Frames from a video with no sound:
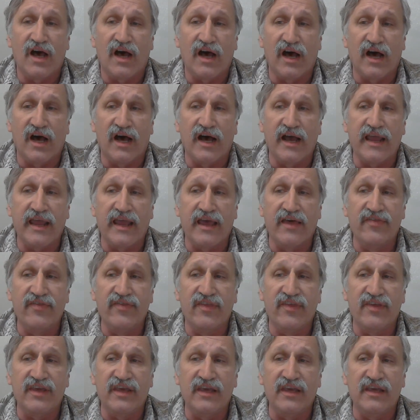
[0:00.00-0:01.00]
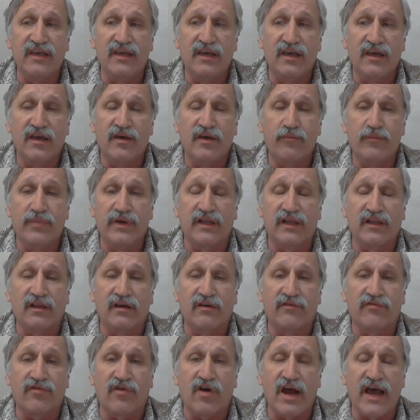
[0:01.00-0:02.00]
uh, and the Bill
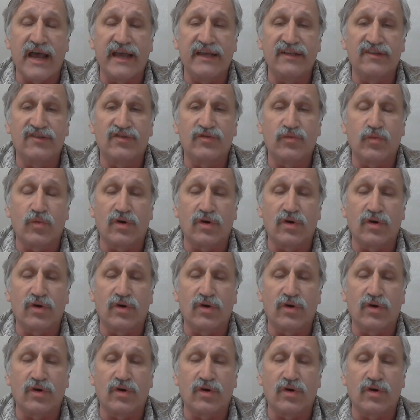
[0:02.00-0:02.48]
of Rights